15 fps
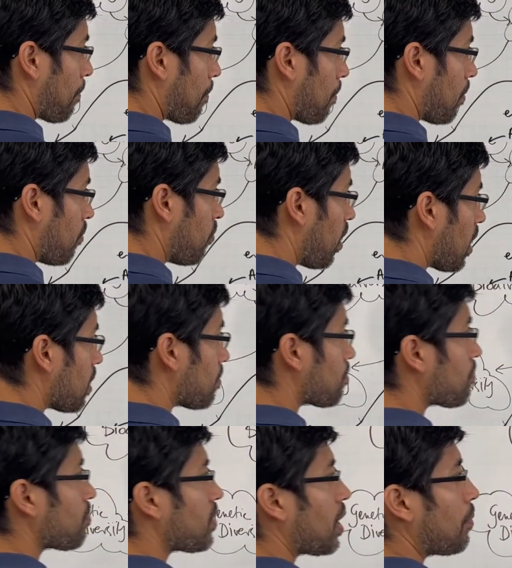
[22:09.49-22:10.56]
Right,
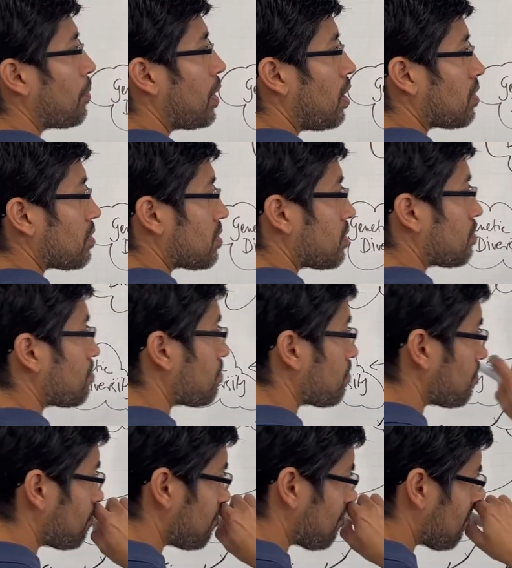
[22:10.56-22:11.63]
plants,
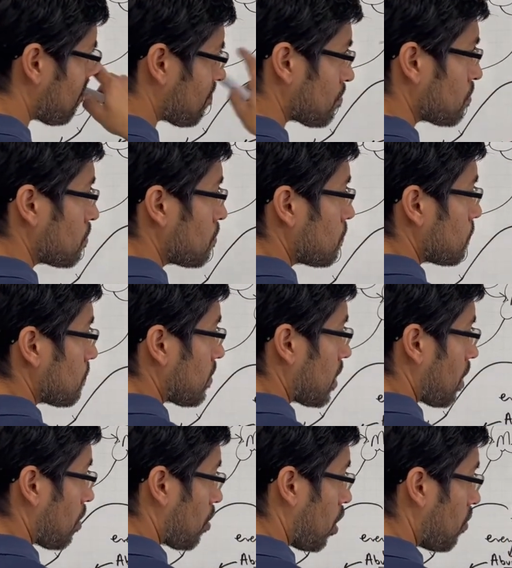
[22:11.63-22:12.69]

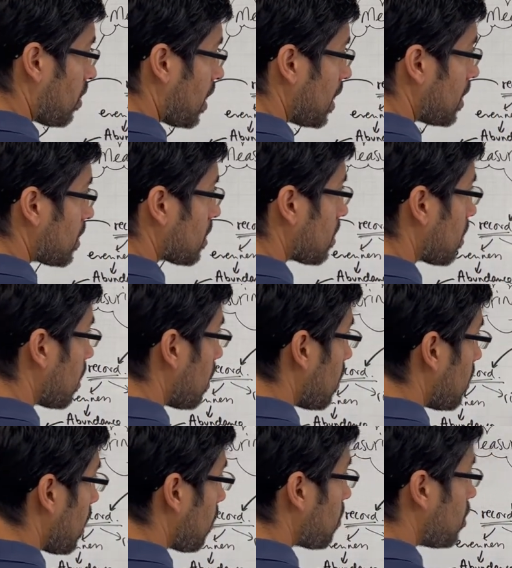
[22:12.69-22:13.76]
correlation.
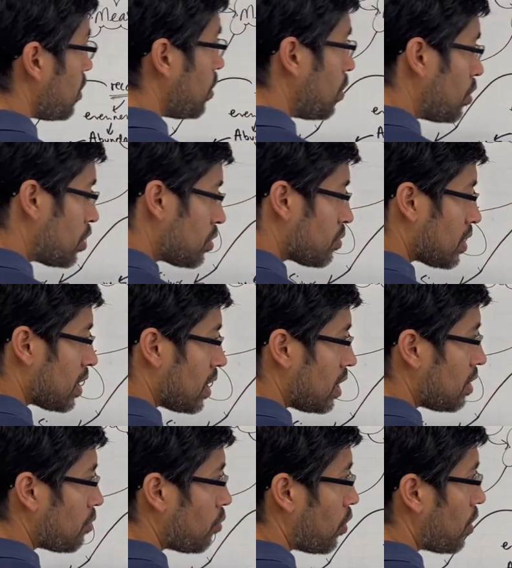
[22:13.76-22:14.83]
Now, usually,
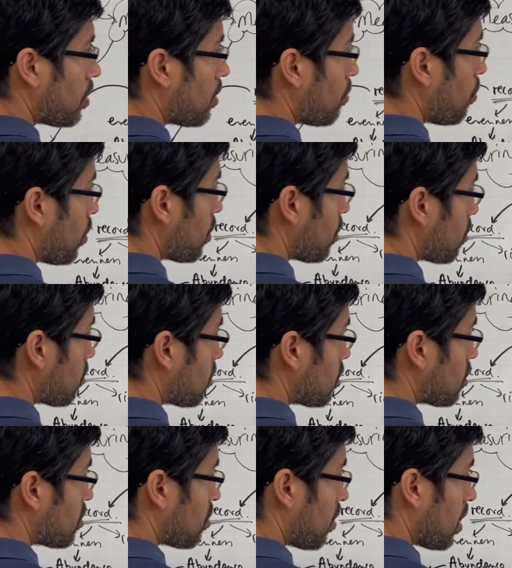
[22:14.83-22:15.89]
what you're
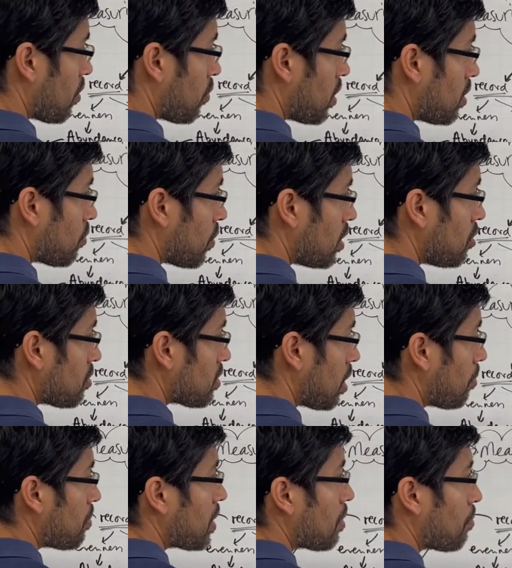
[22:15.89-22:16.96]
trying when you're
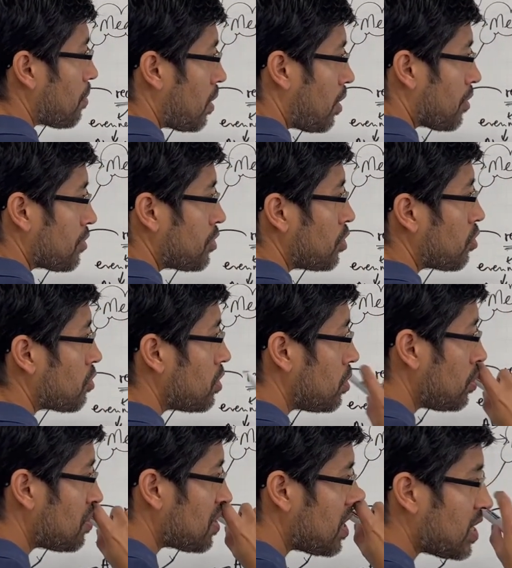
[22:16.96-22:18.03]
sampling plants, you're
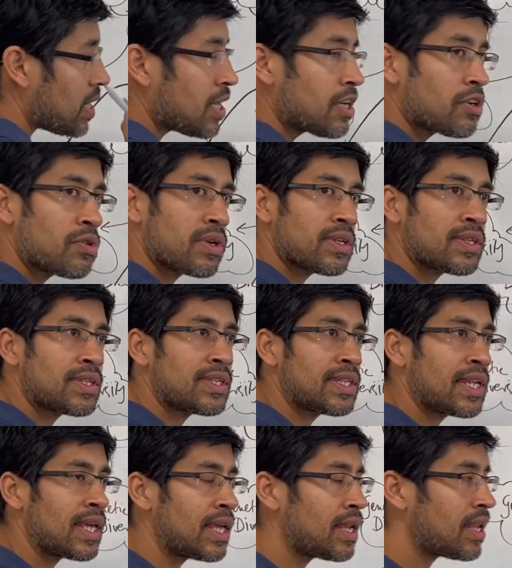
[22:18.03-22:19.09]
usually
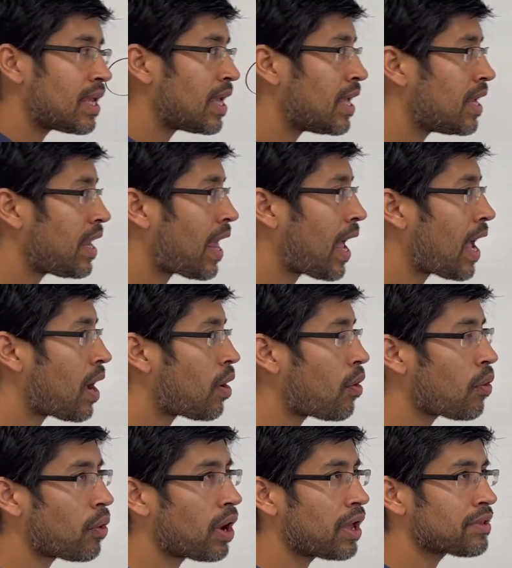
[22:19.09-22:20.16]
interested in
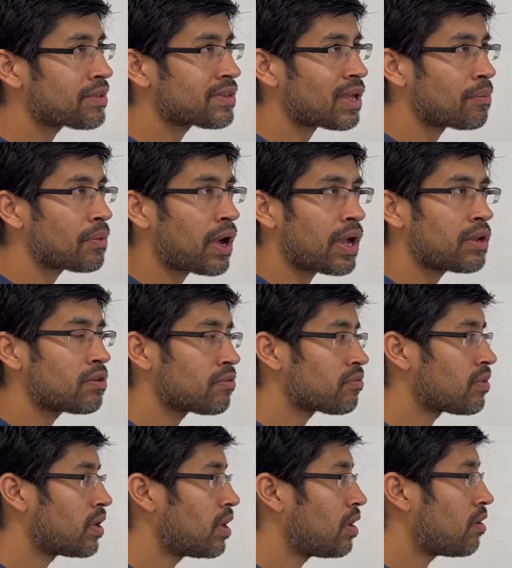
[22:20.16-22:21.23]
how some kind of
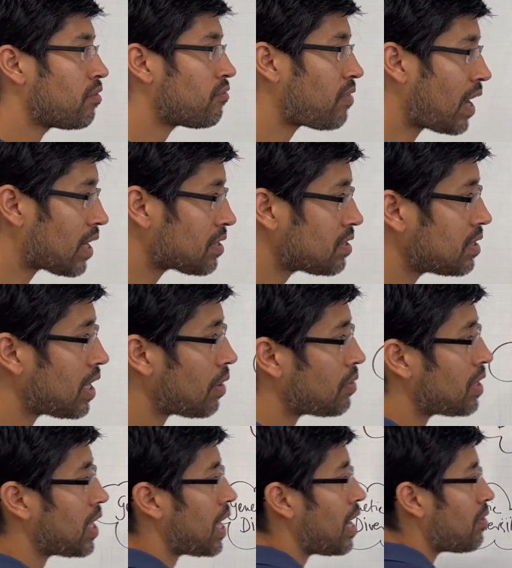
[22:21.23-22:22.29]
factor. Now,
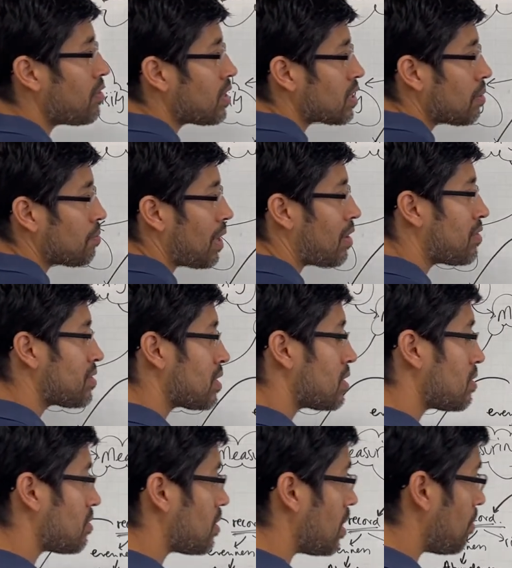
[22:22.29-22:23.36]
the area
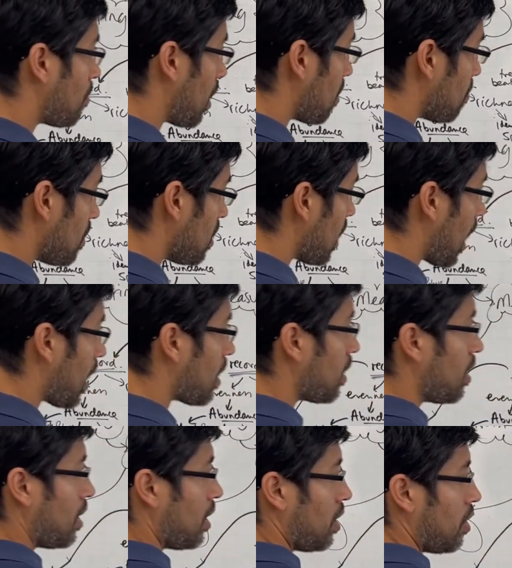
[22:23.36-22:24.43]
comparison, it might be that,
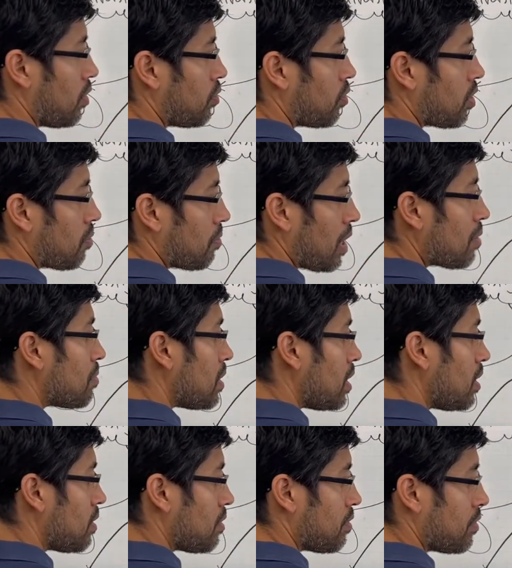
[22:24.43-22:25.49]
or it might
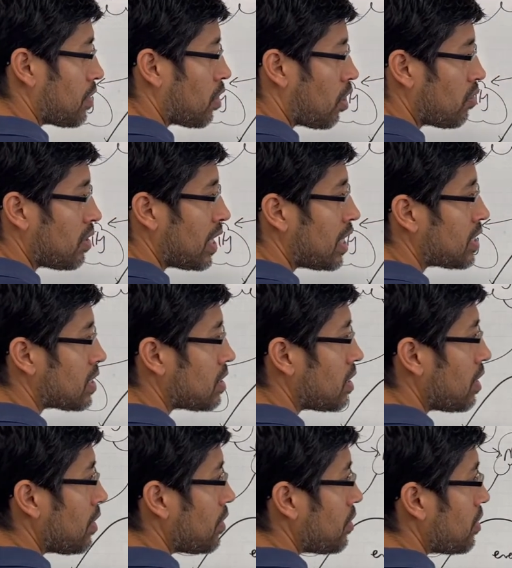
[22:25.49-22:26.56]
be the correlation.
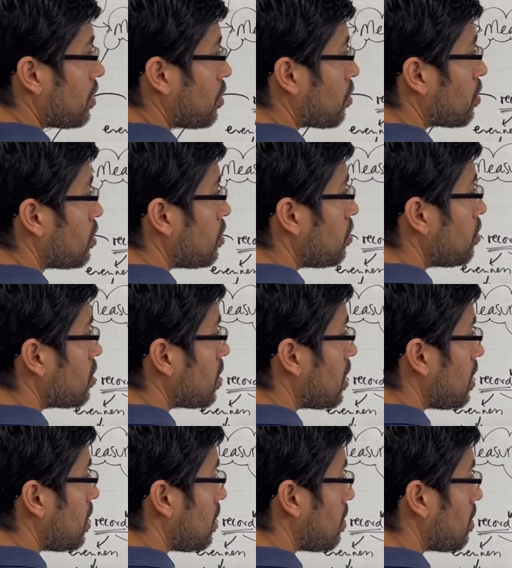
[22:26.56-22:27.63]
You're
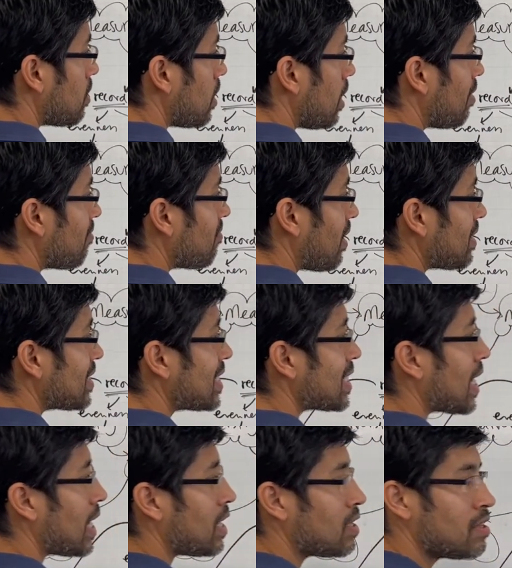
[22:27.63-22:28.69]
usually
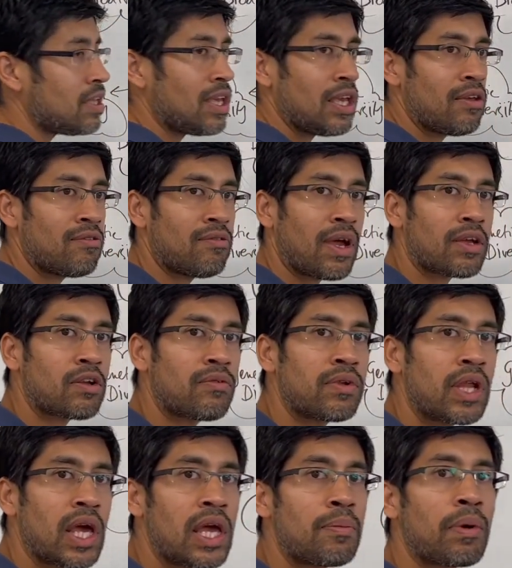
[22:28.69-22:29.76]
investigating the effect of an
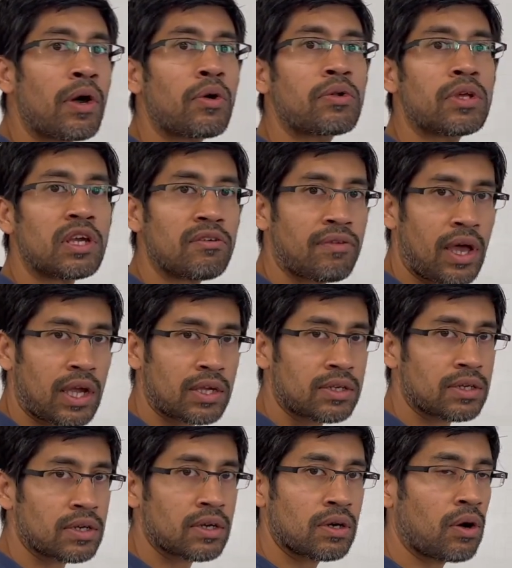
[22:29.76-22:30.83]
abiotic
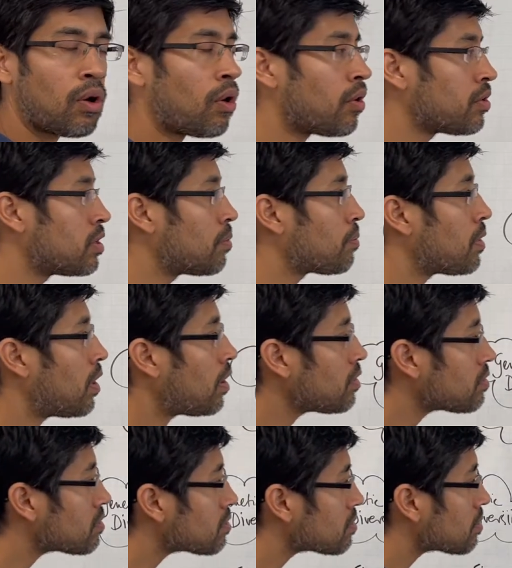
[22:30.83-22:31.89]
factor on
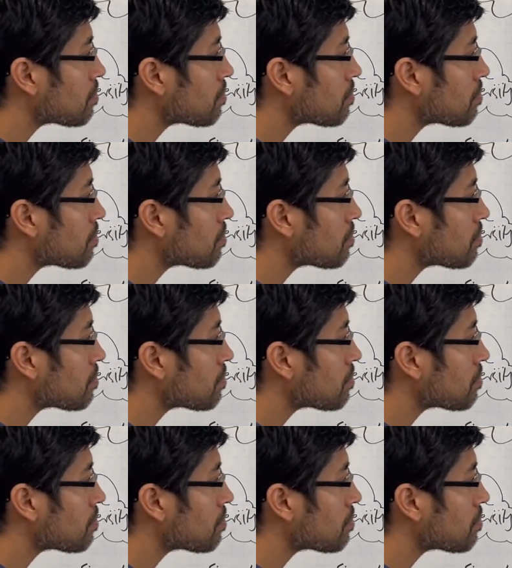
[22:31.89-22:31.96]
plants.